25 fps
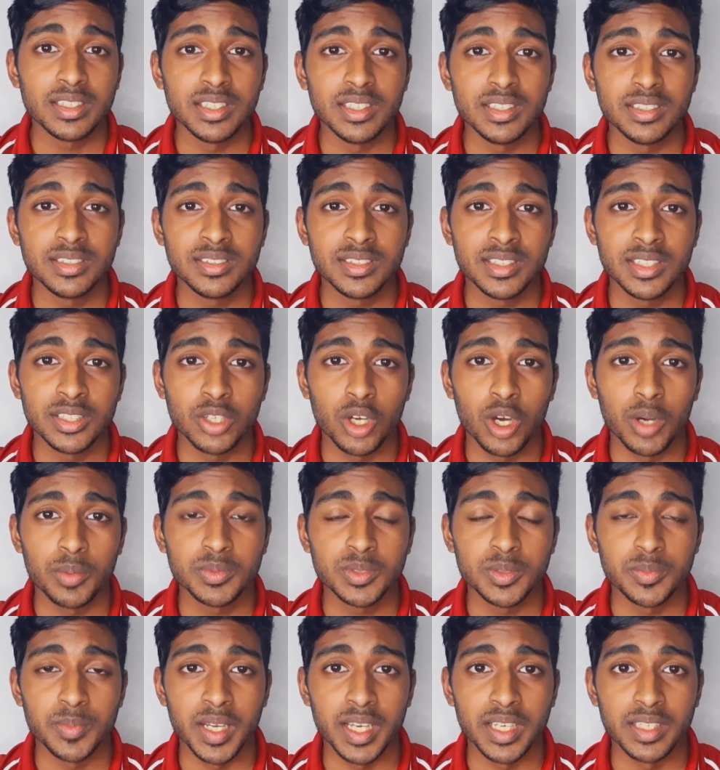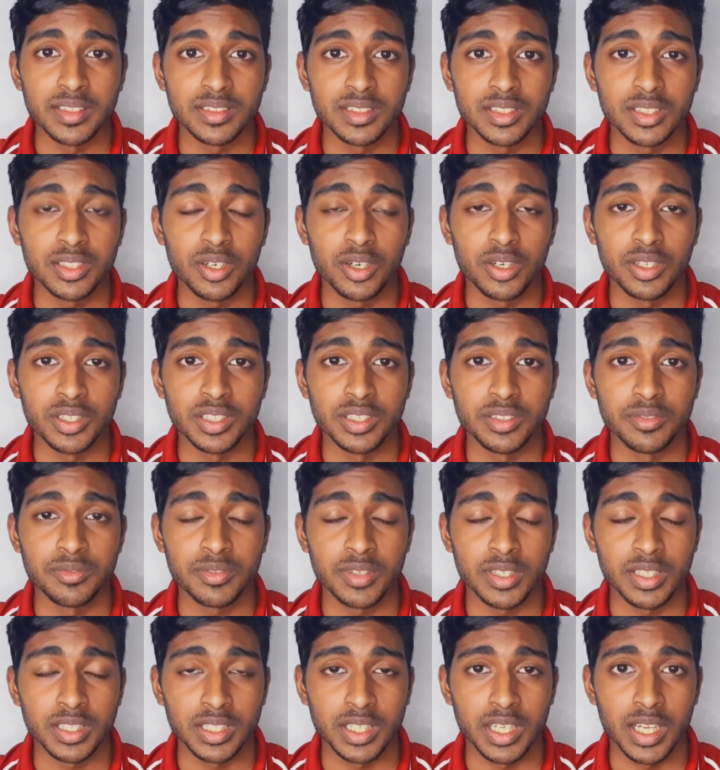the scene optimizer on the
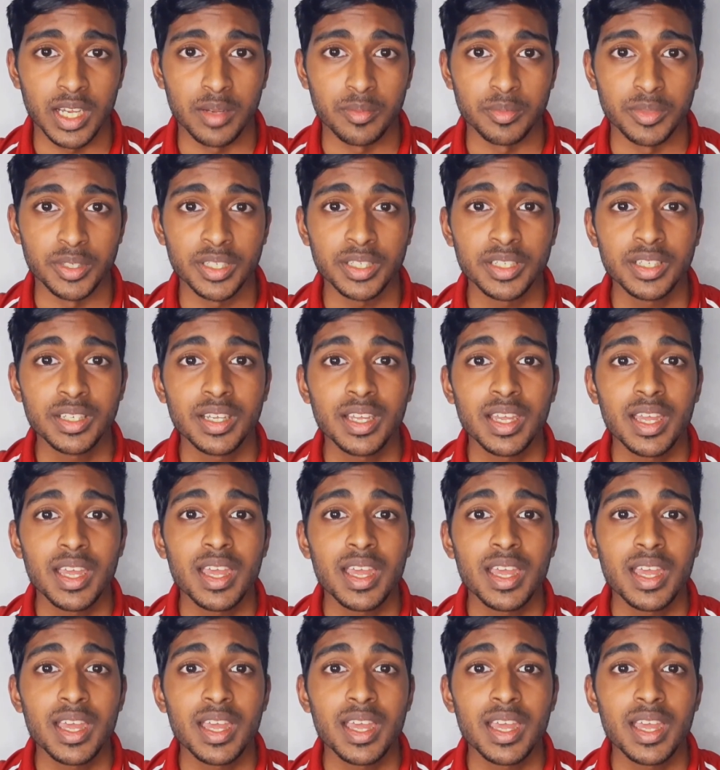front camera,